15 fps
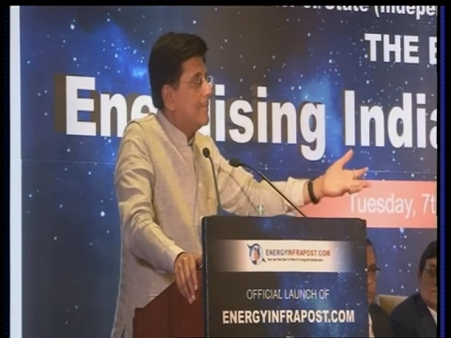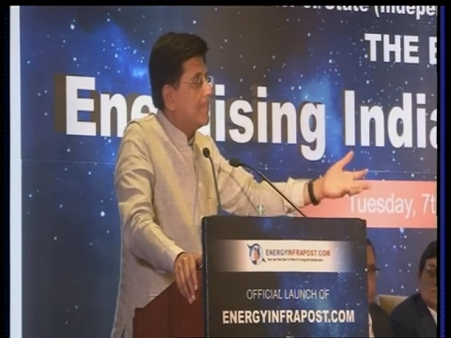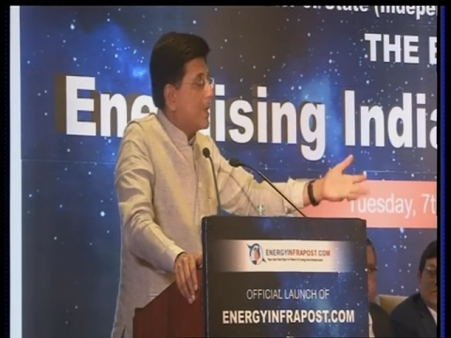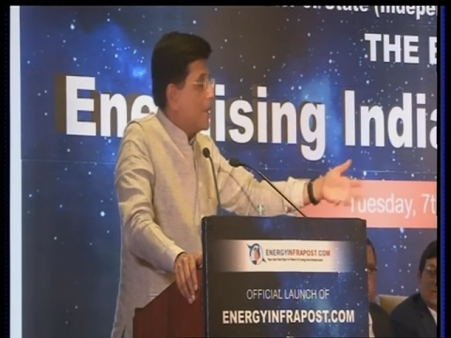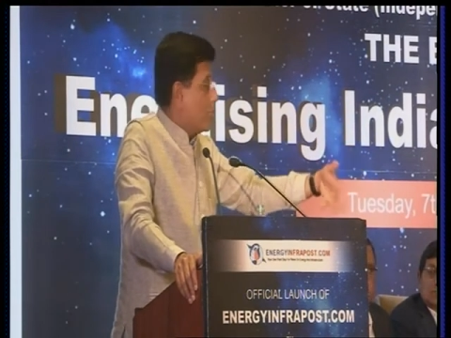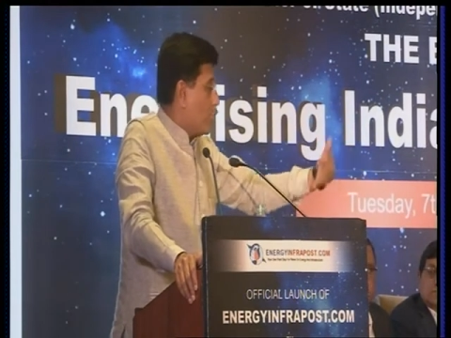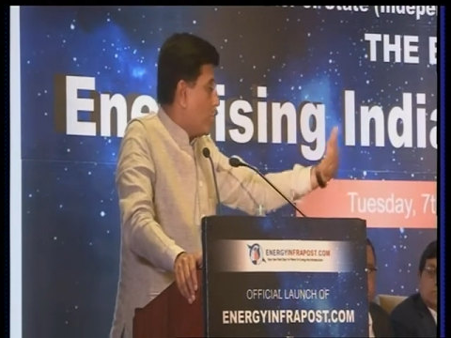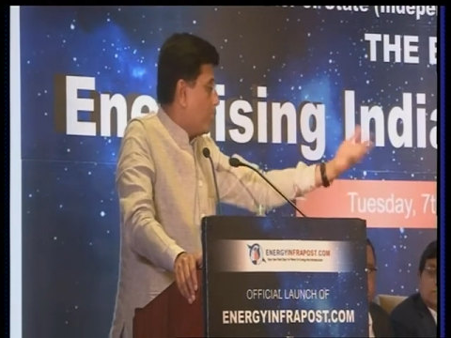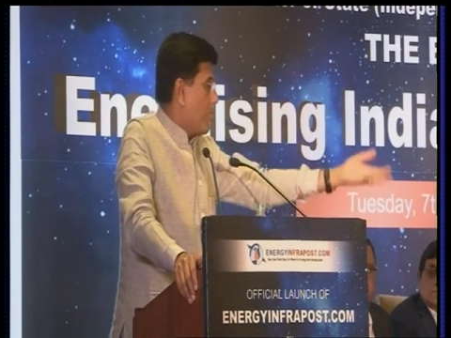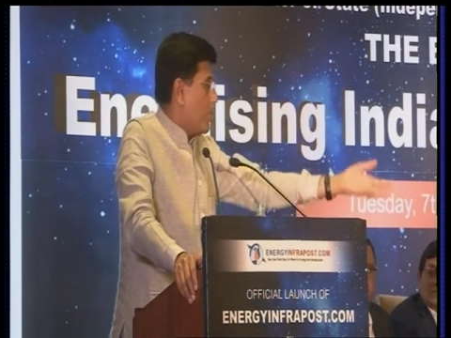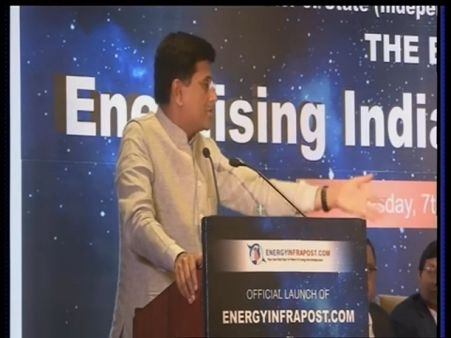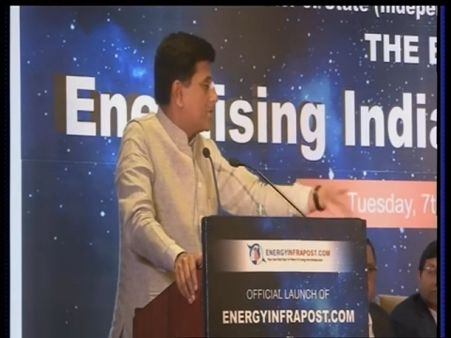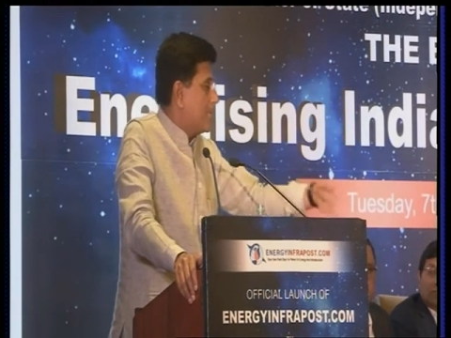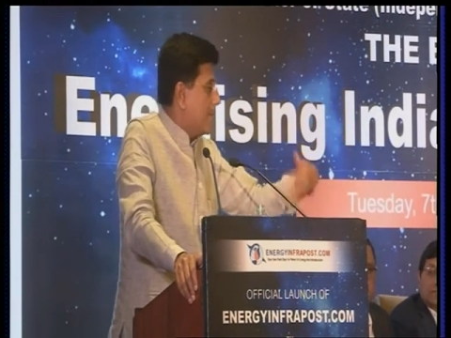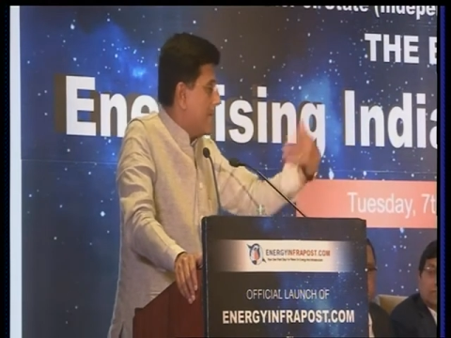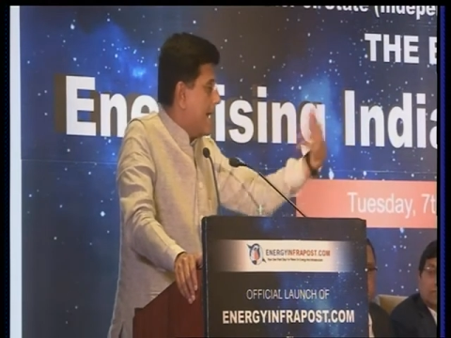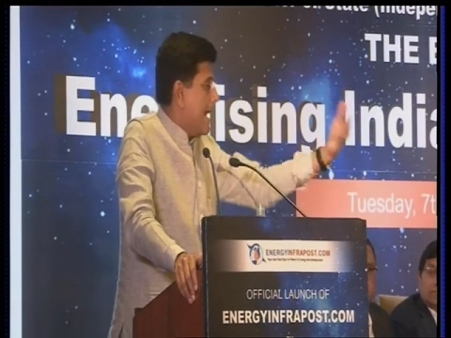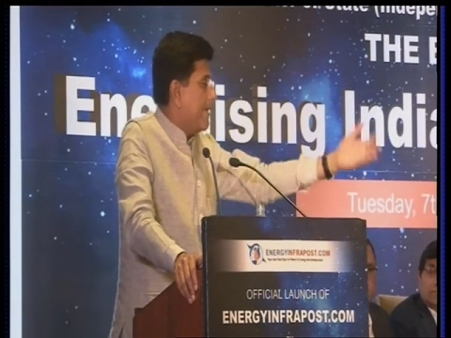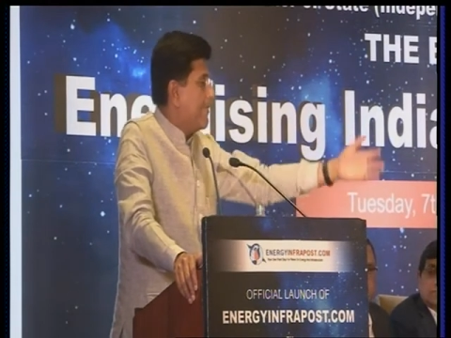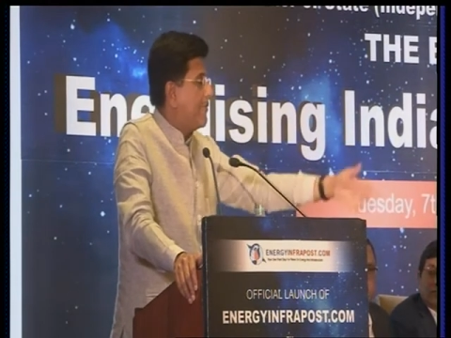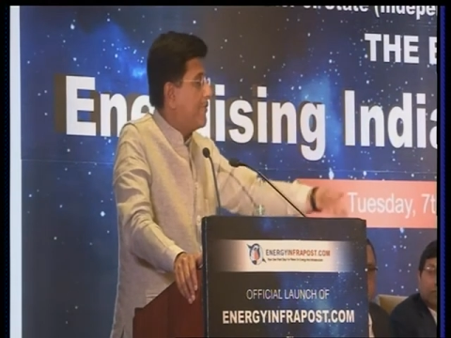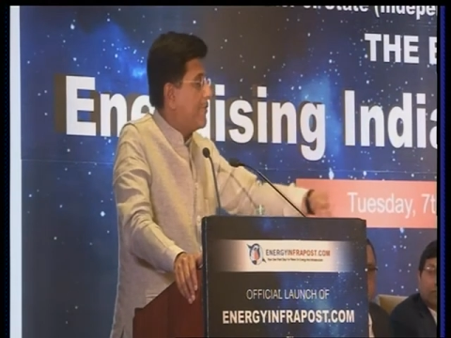It could possibly
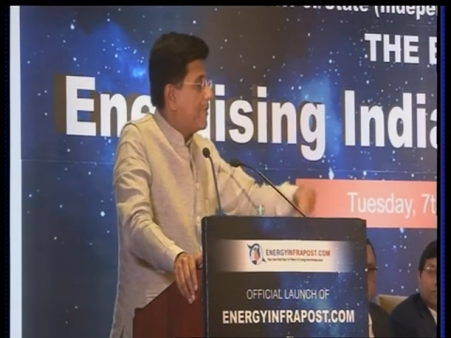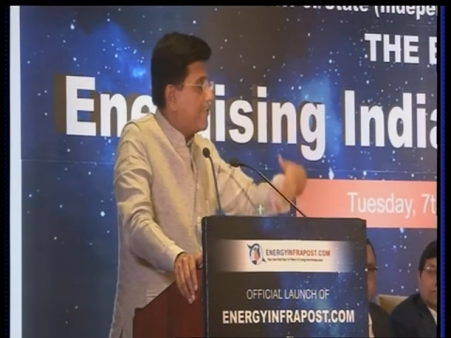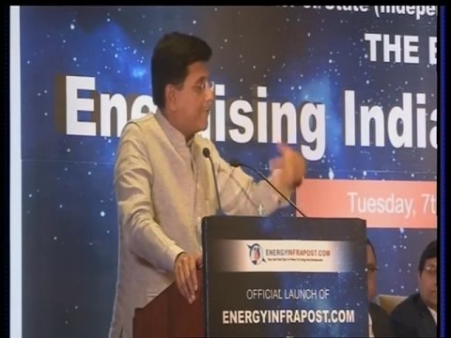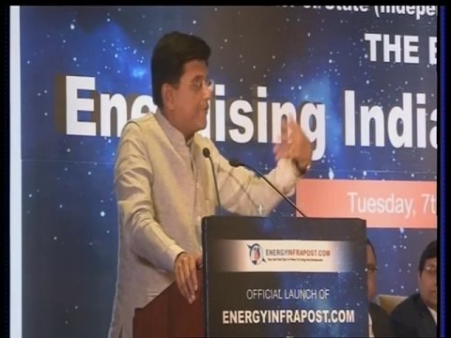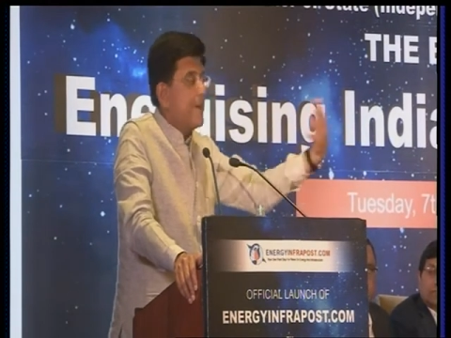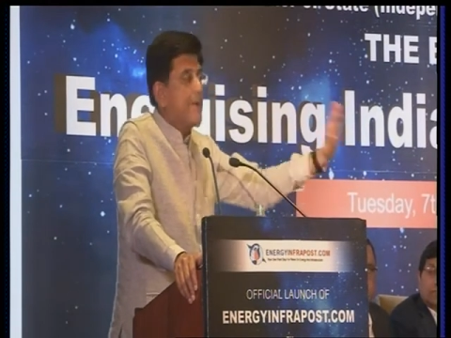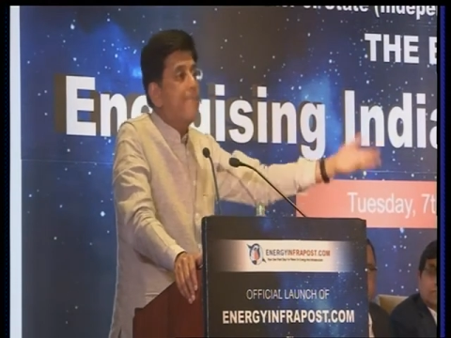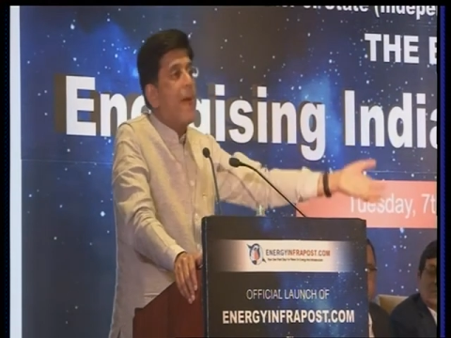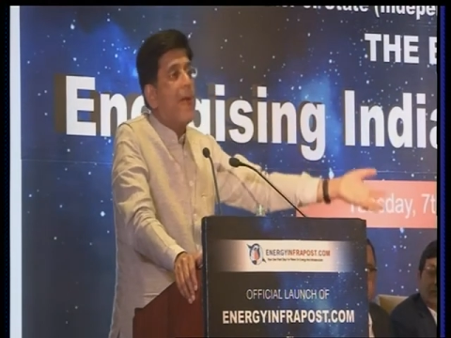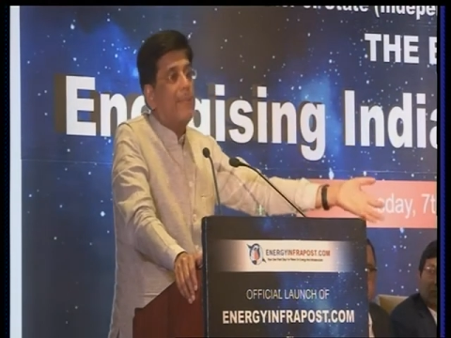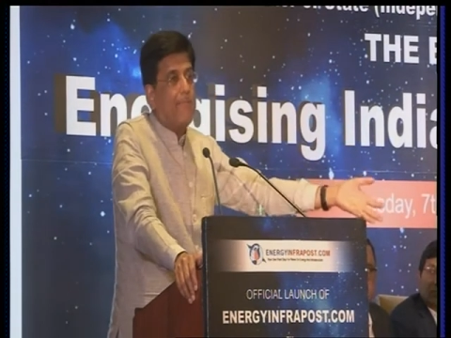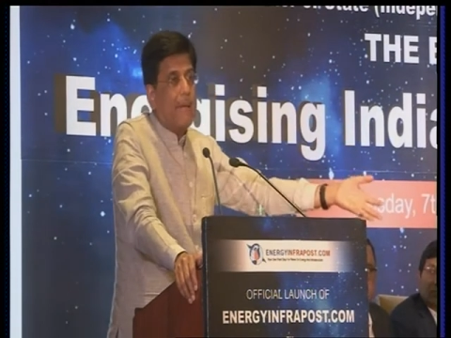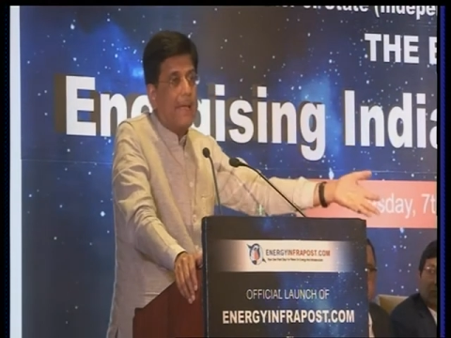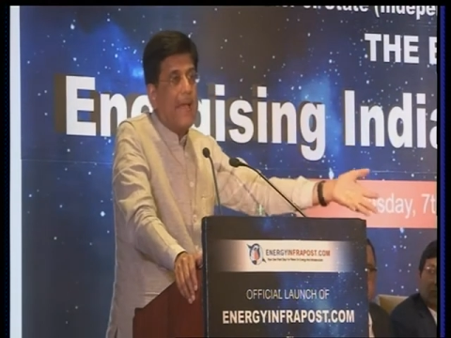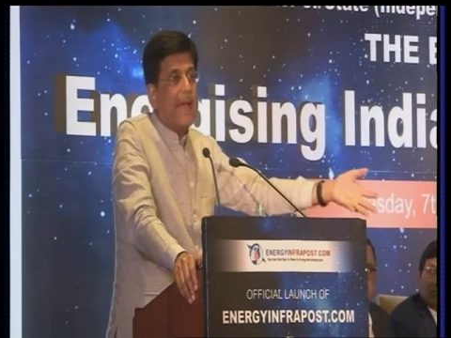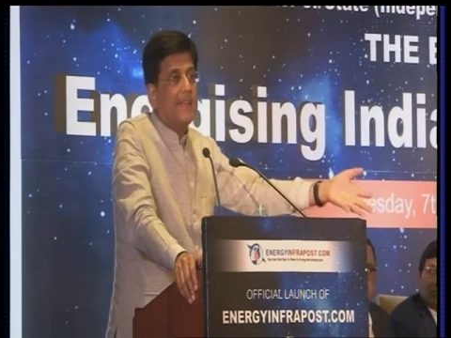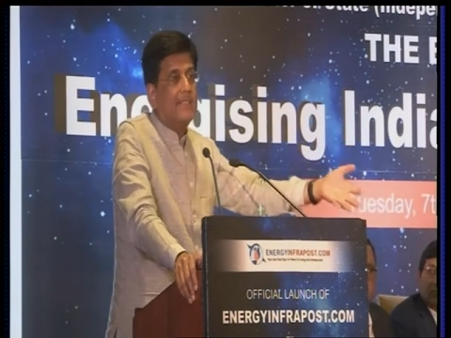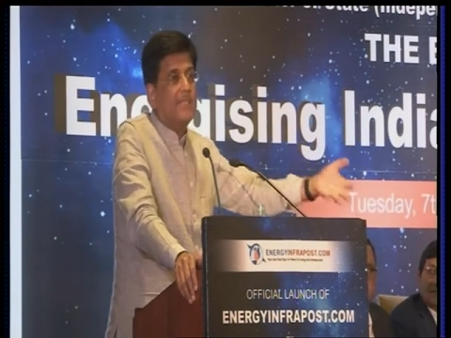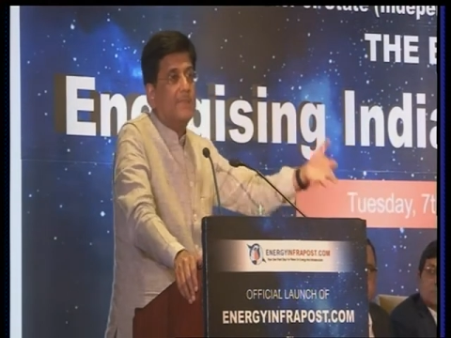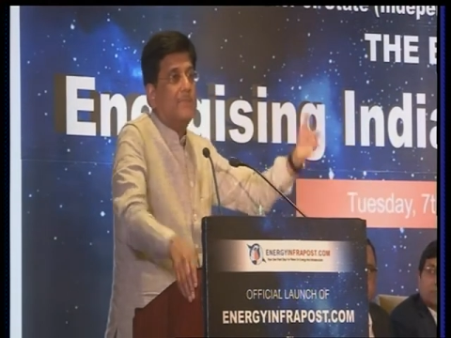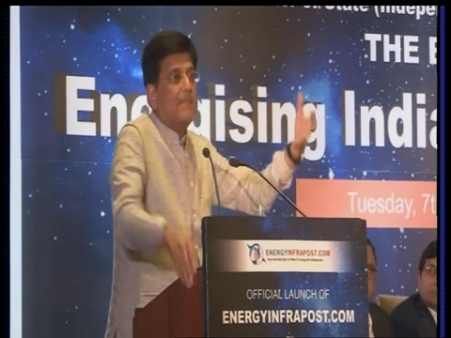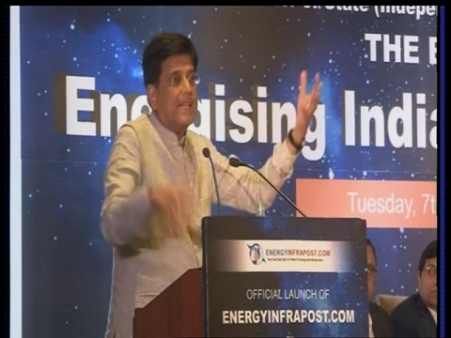have feedback mechanisms.